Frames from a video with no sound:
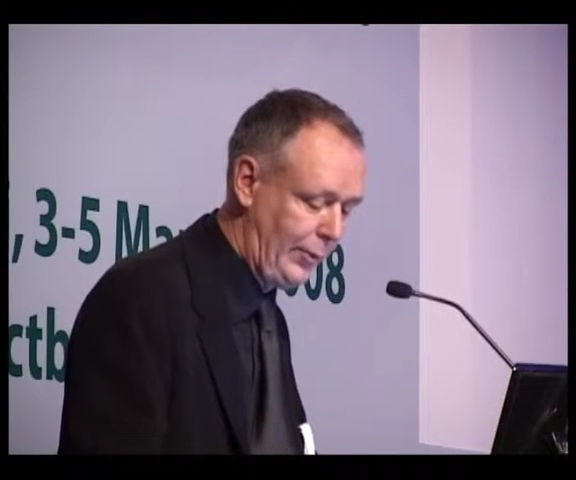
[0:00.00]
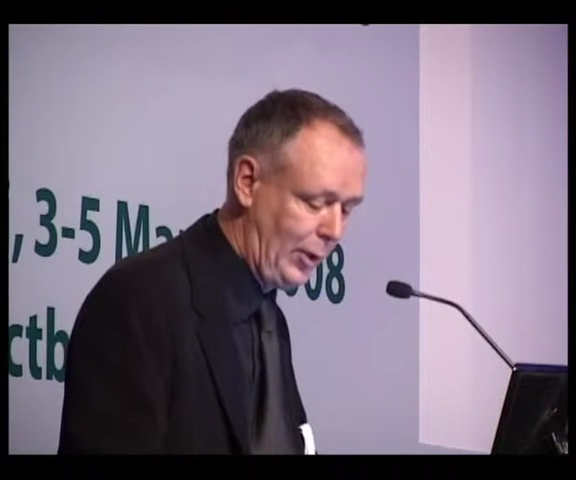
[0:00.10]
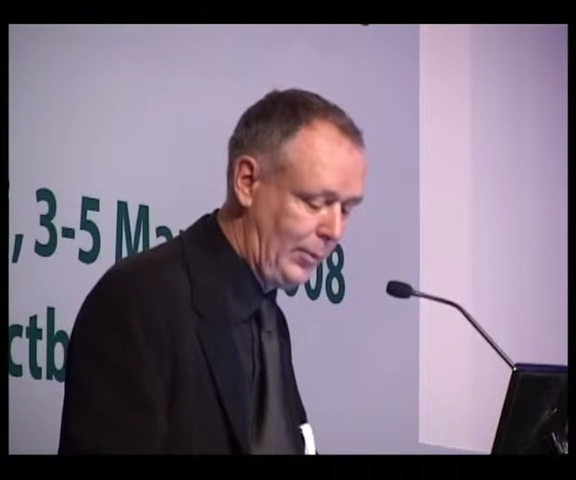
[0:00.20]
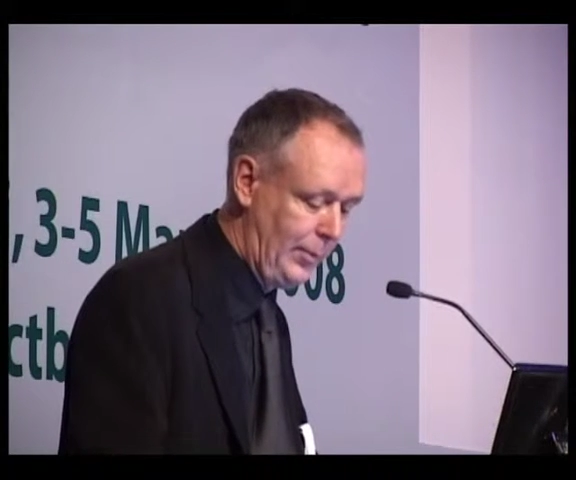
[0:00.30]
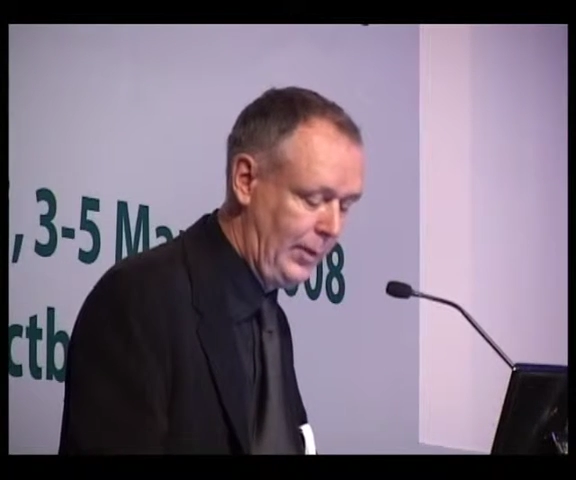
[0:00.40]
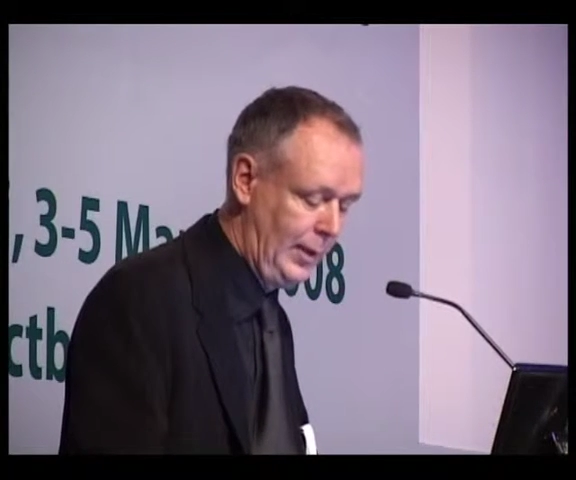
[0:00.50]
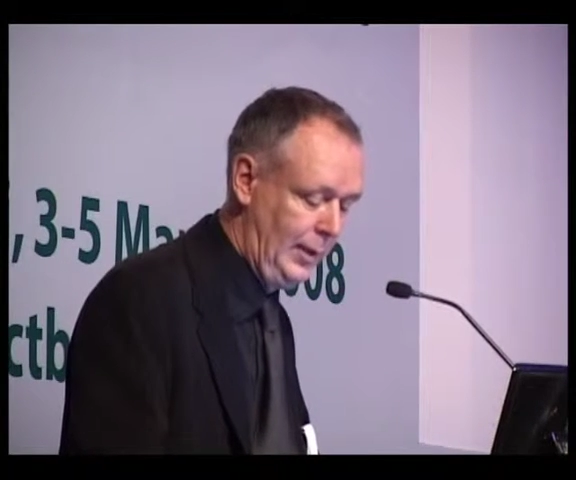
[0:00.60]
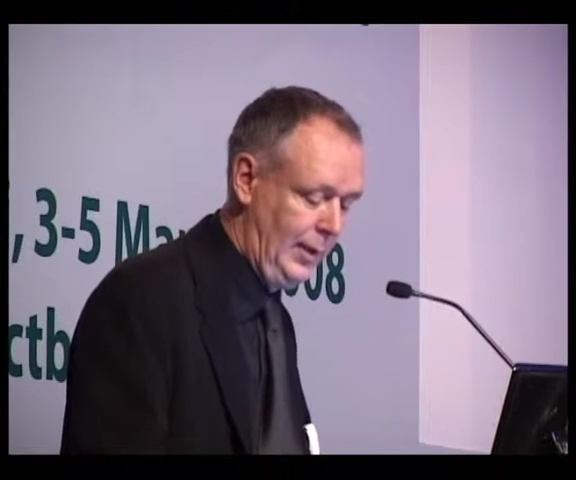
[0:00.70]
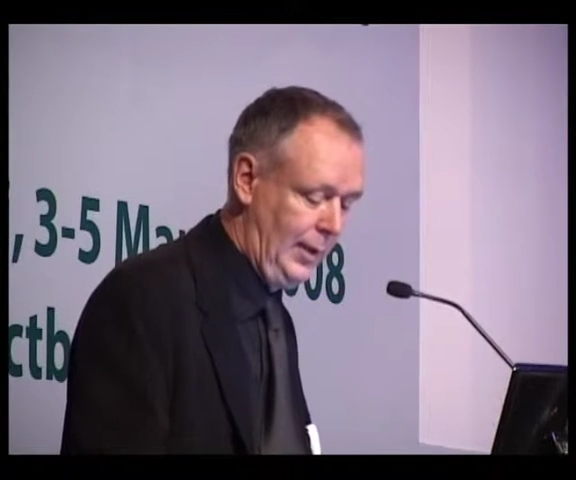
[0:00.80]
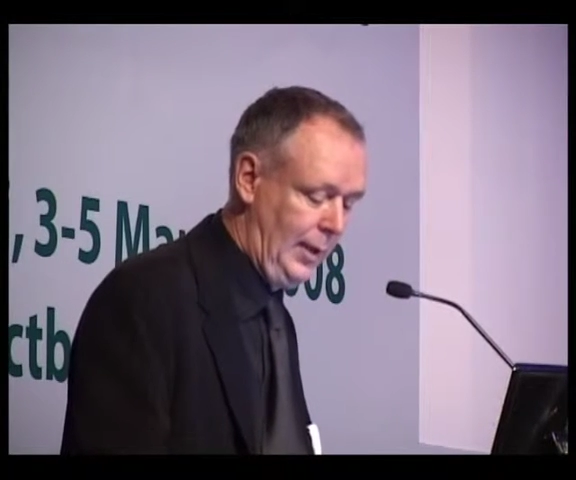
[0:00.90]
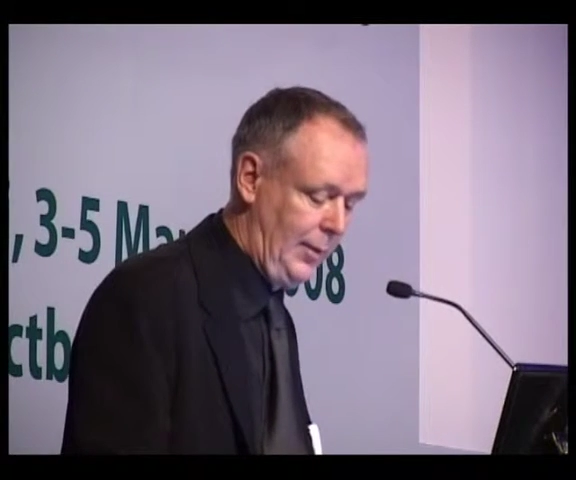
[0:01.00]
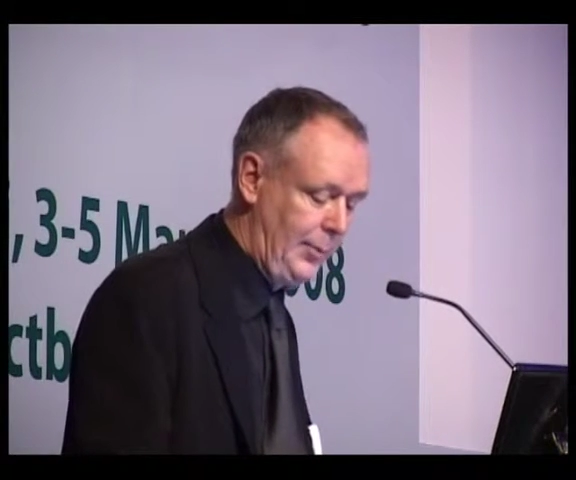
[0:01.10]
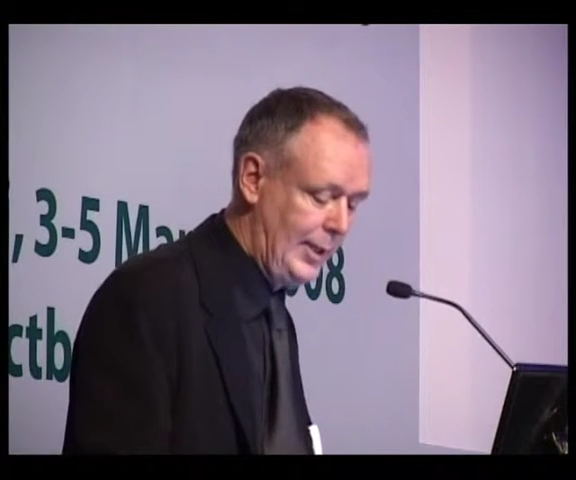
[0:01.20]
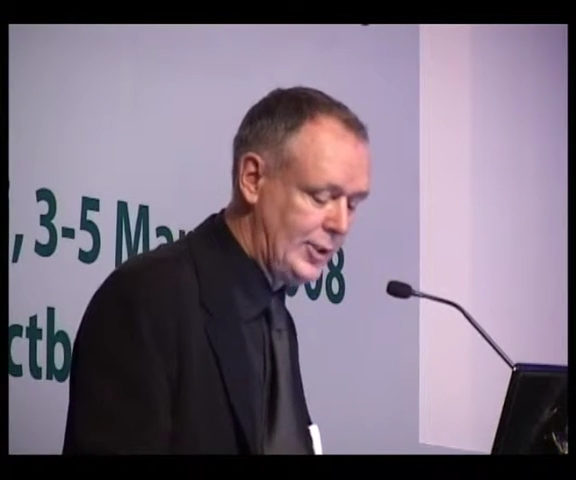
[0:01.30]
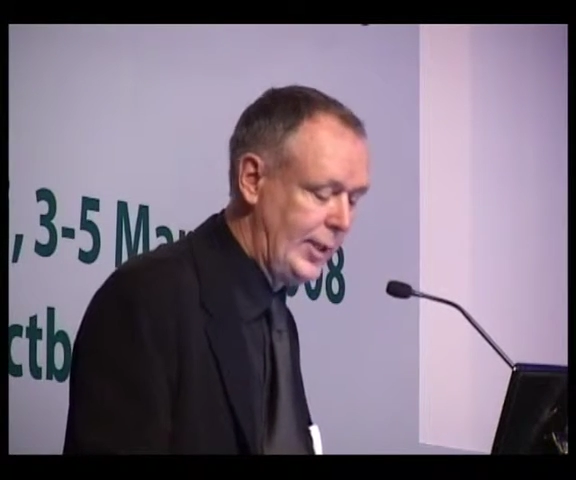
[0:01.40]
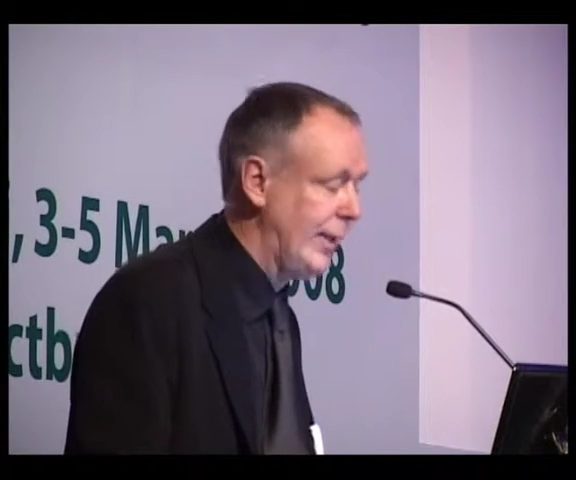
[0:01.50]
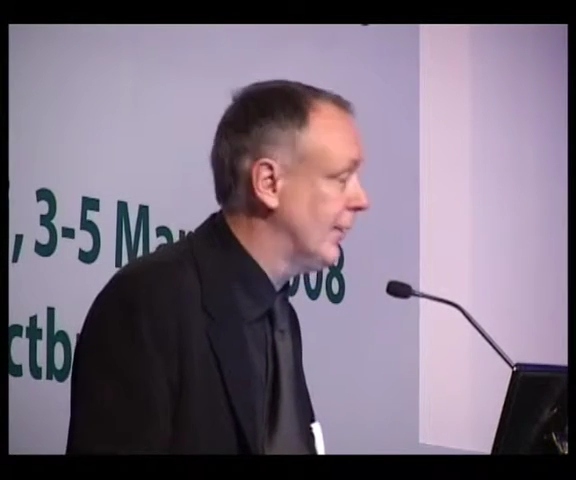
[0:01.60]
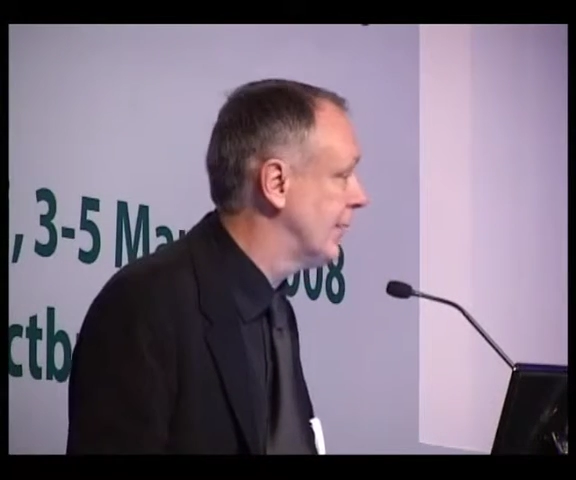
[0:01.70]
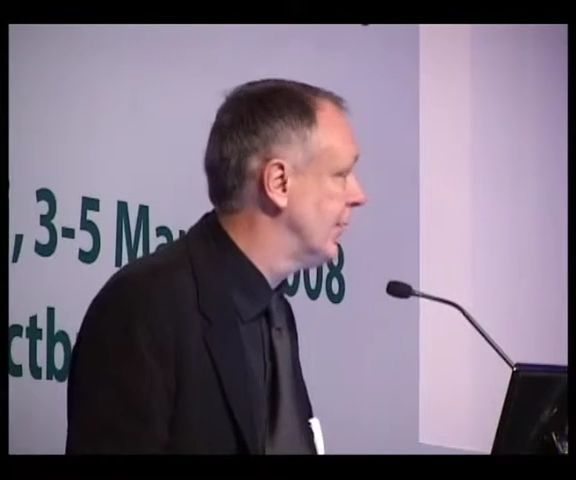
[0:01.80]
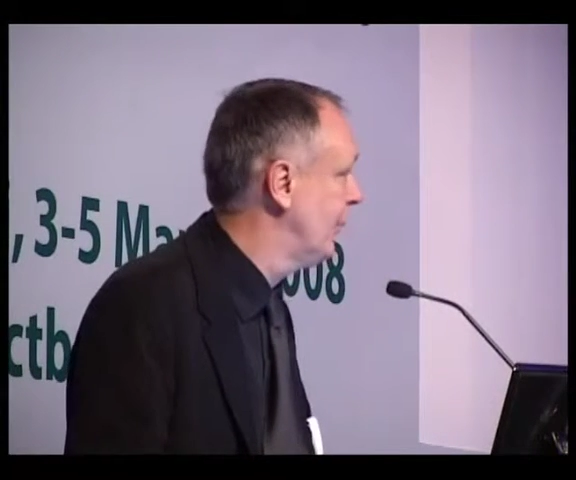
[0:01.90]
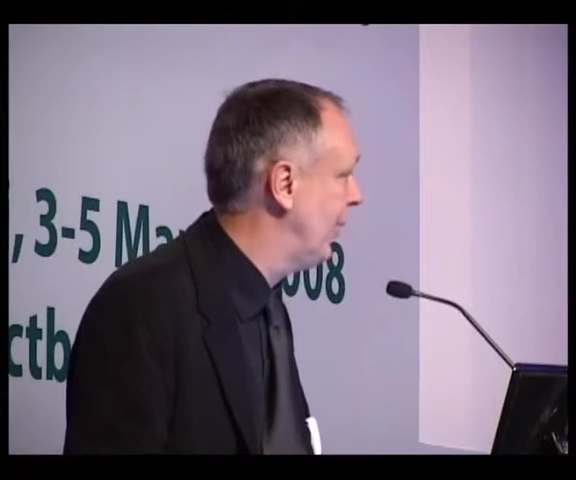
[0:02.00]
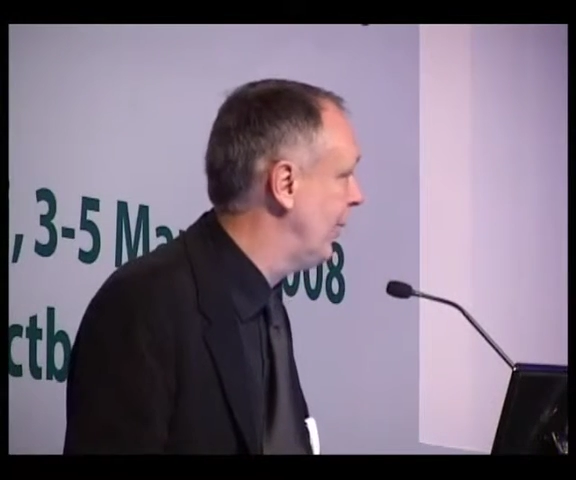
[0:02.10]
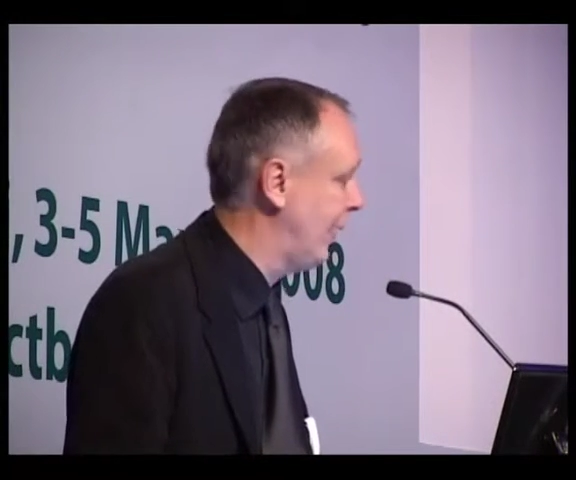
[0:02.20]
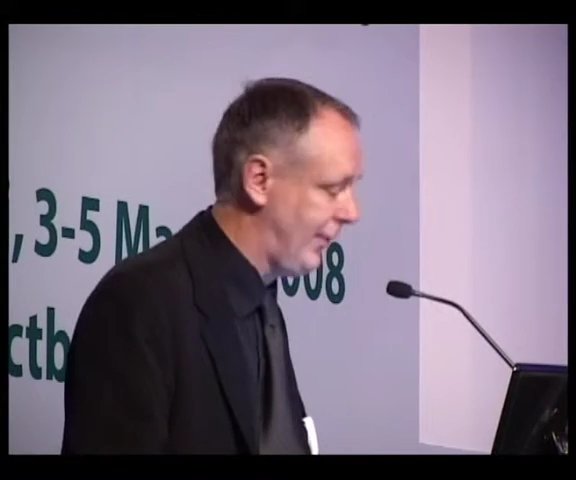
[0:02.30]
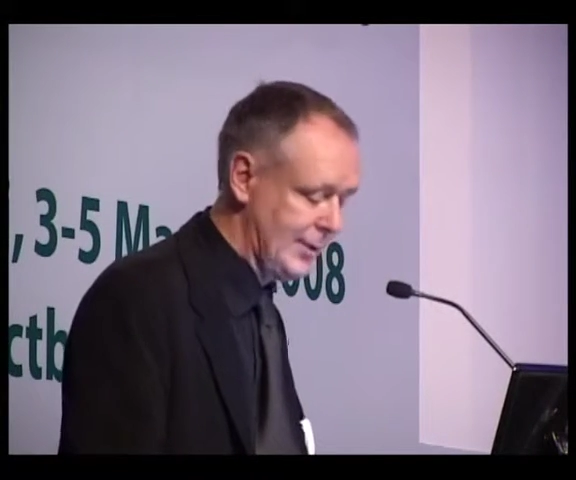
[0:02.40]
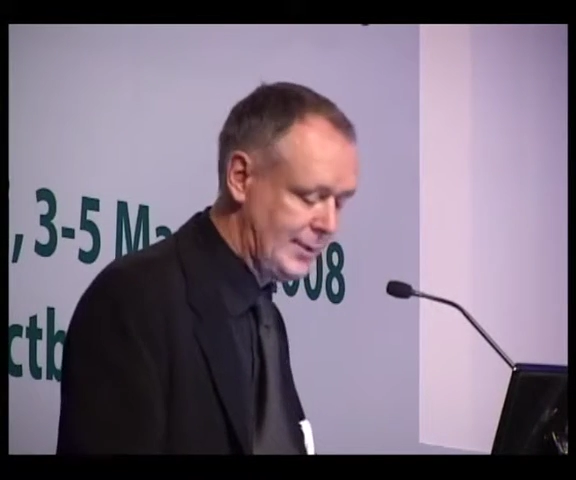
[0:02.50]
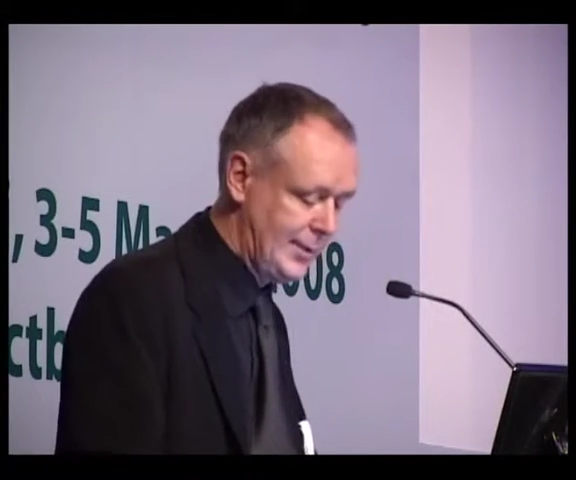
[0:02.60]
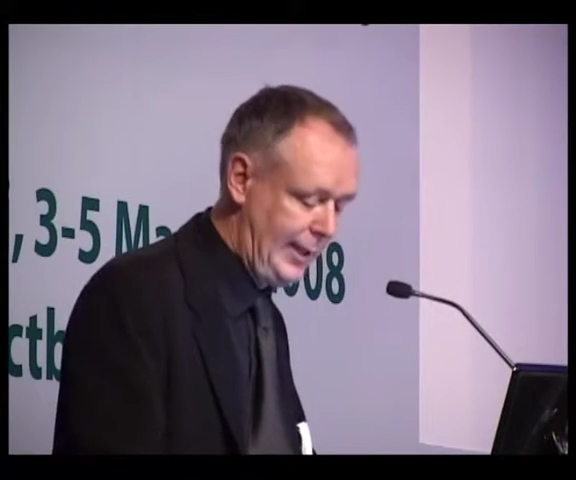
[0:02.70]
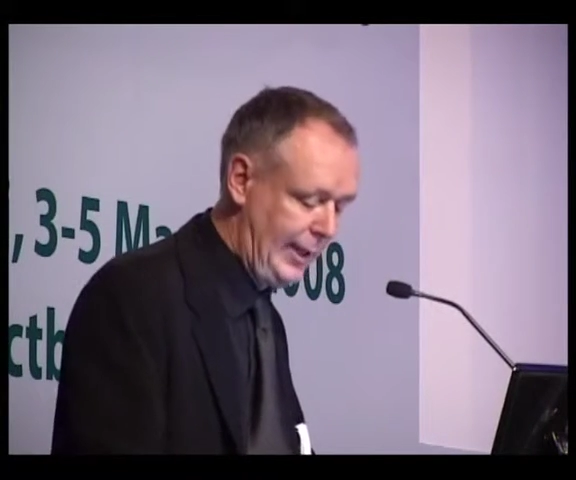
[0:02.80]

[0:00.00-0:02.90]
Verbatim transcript: from Beijing to be with us